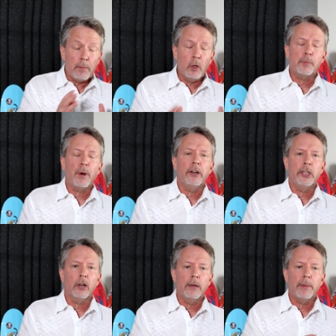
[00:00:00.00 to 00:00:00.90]
for the most
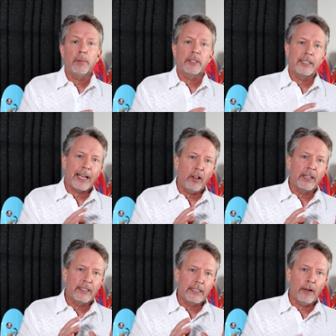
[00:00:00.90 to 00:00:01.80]
part, you're going to be able to tell
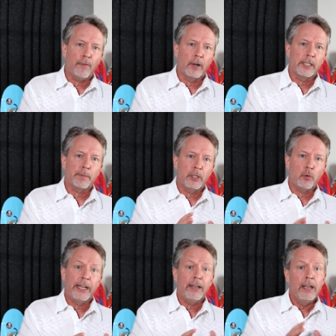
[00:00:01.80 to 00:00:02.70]
the difference
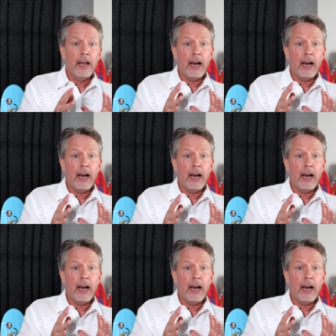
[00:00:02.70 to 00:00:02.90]
between